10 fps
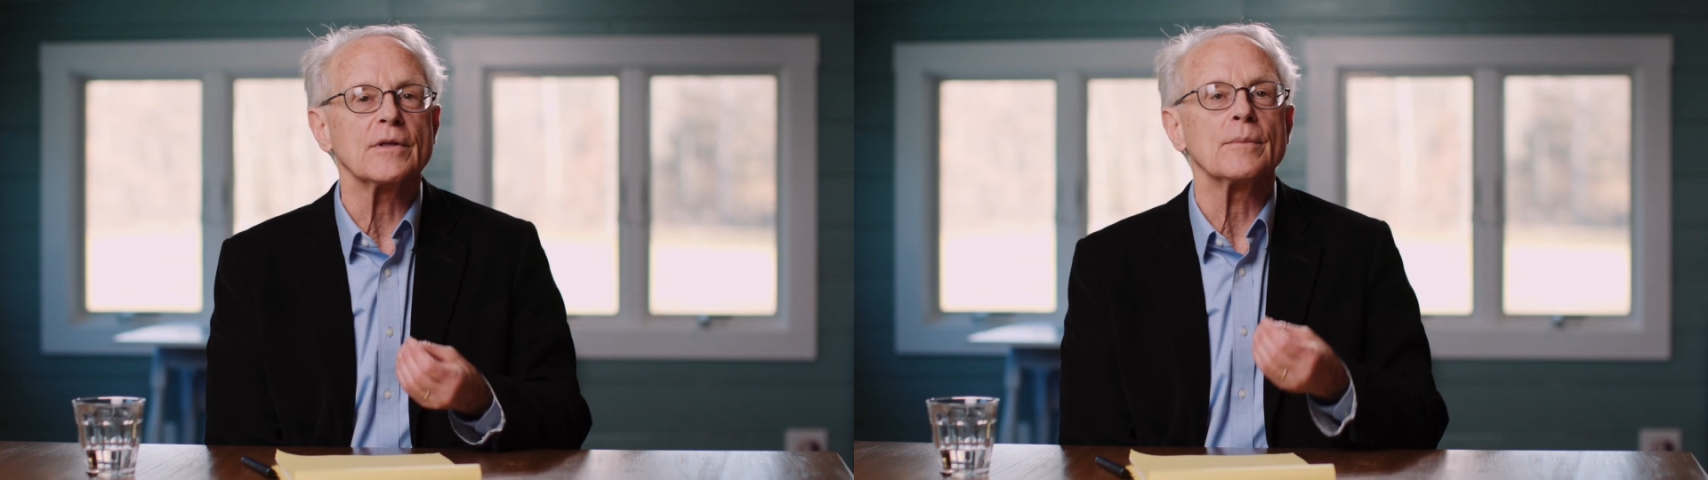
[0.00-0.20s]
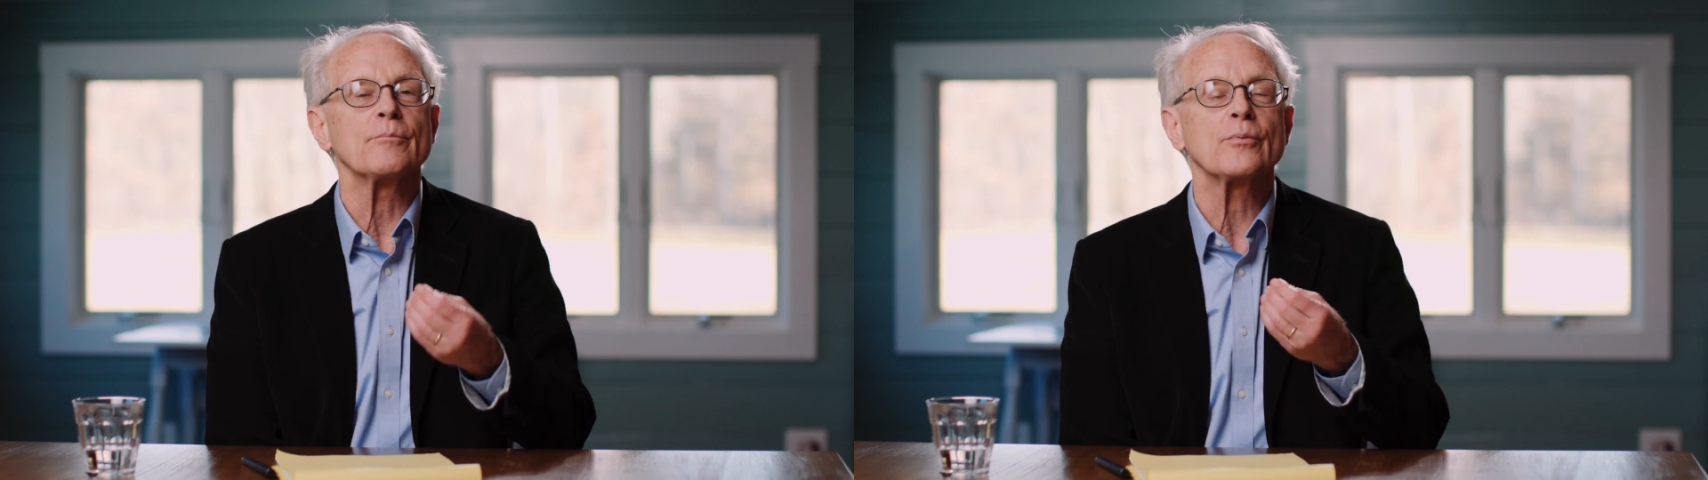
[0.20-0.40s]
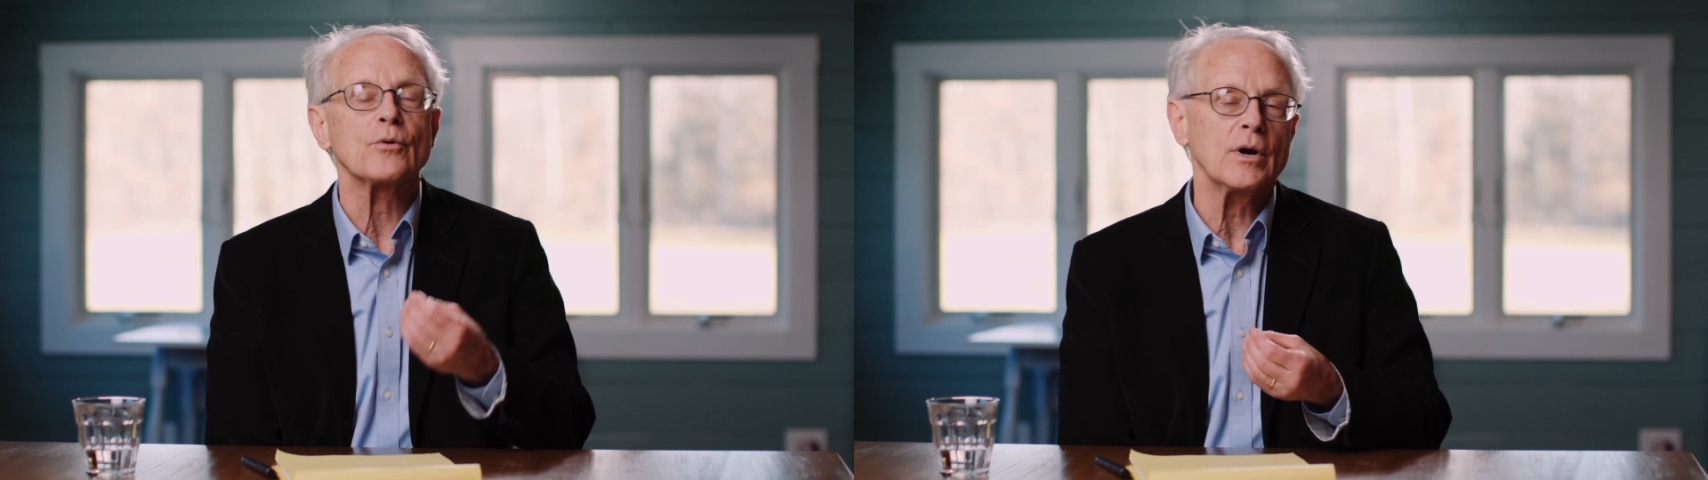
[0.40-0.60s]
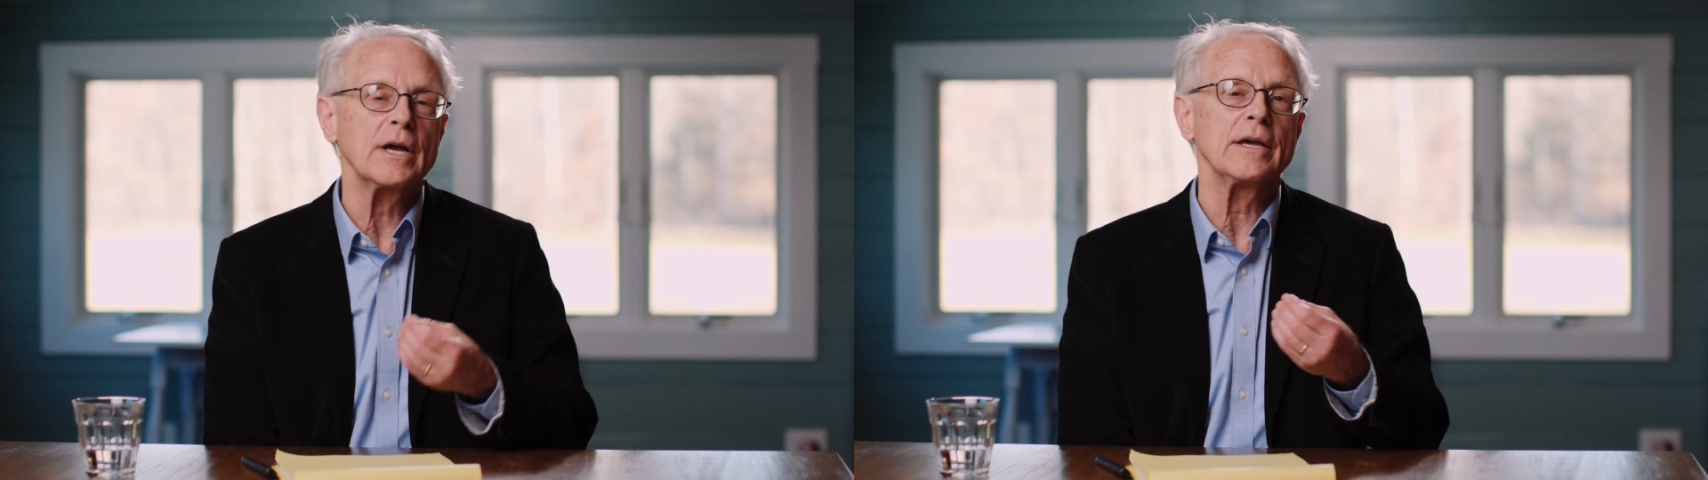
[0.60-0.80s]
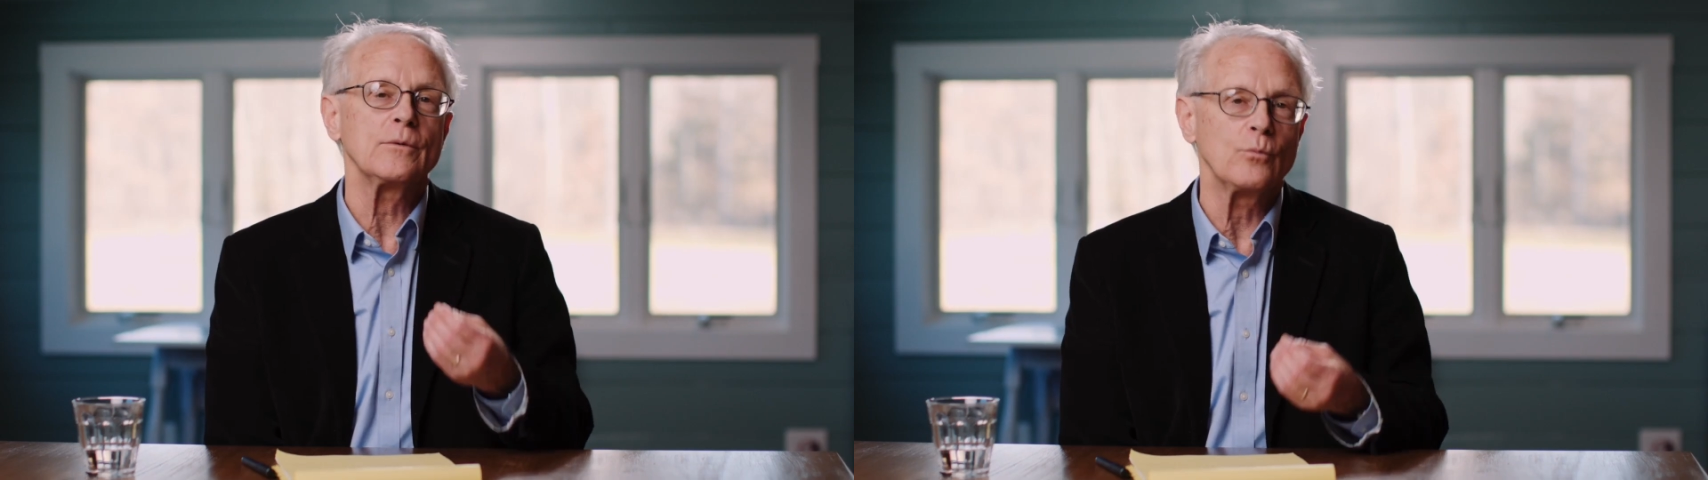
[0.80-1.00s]
them
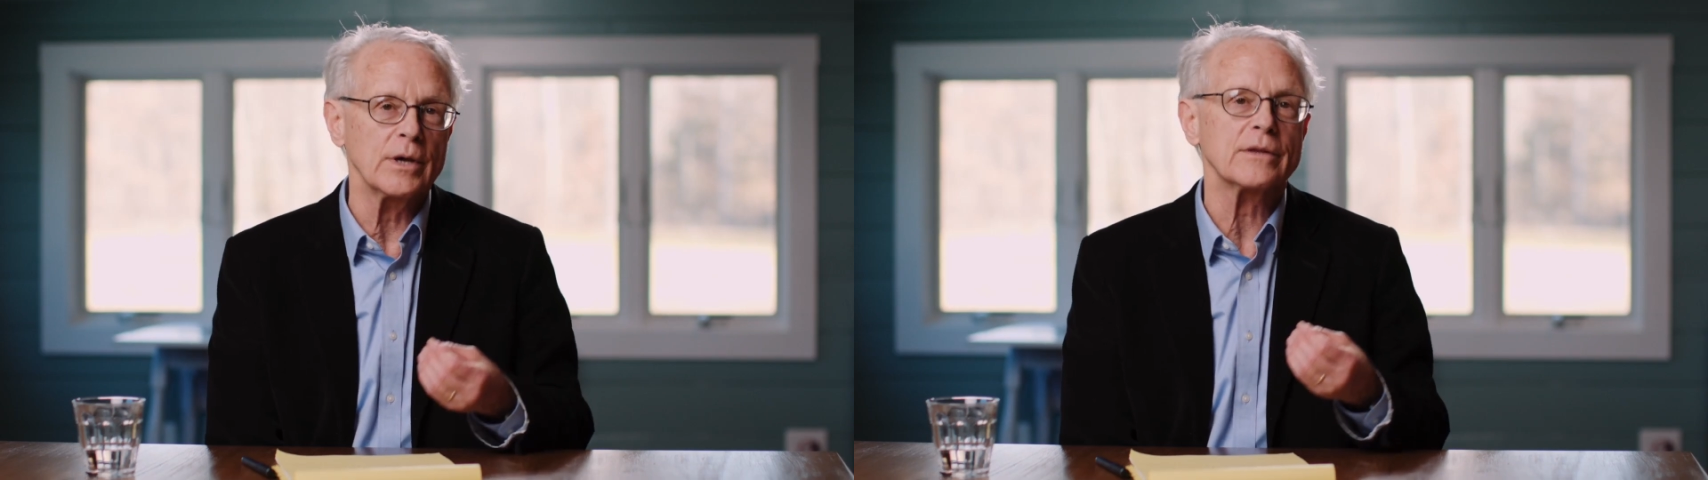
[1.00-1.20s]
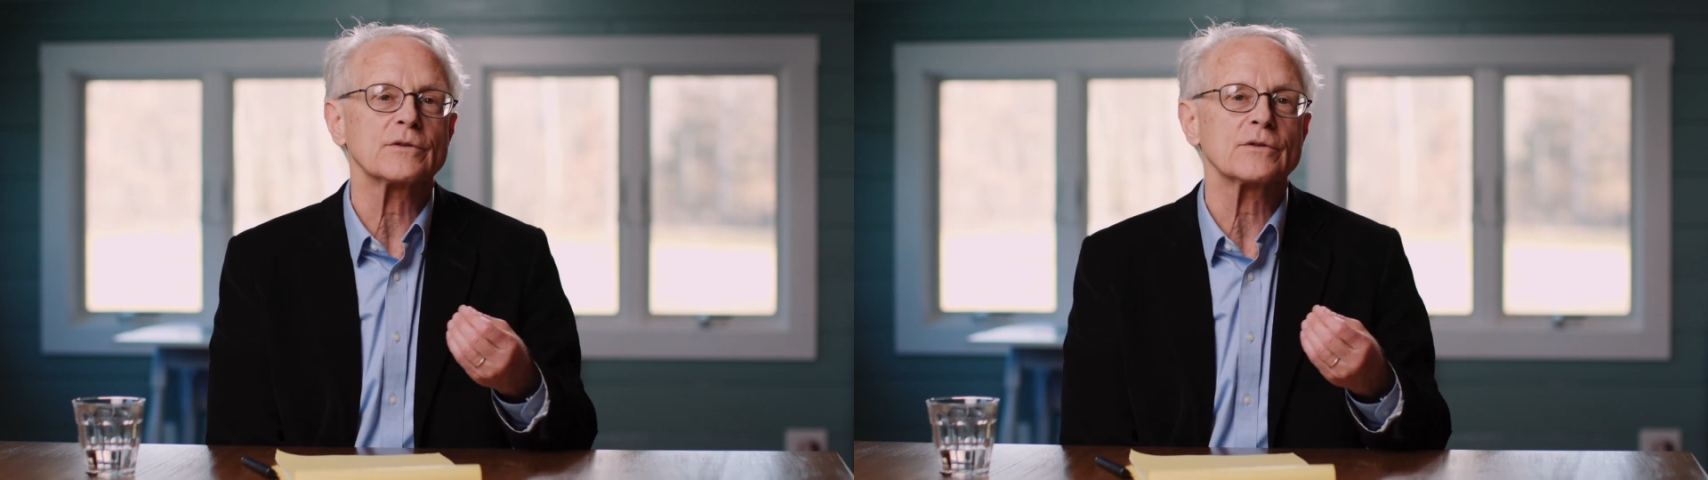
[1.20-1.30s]
prayed with